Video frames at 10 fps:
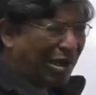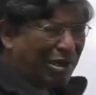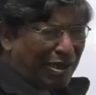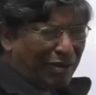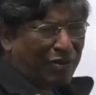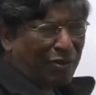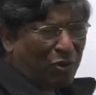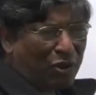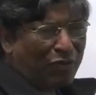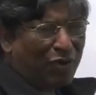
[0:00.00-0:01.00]
if the
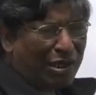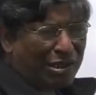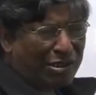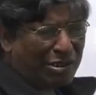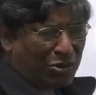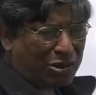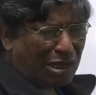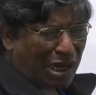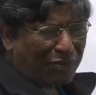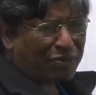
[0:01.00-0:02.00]
modifier is used
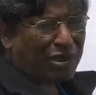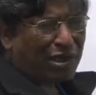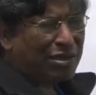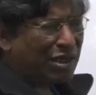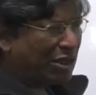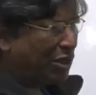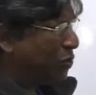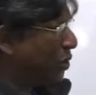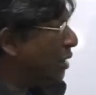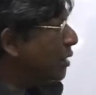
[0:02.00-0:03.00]
after the head
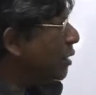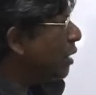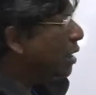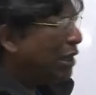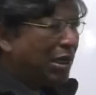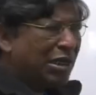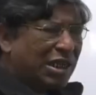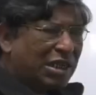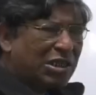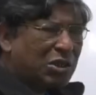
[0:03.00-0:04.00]
word,
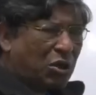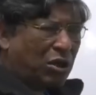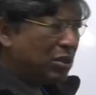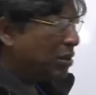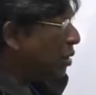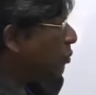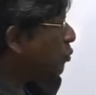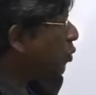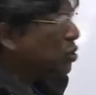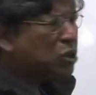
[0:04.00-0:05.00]
that is called
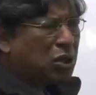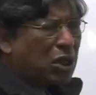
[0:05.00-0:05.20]
post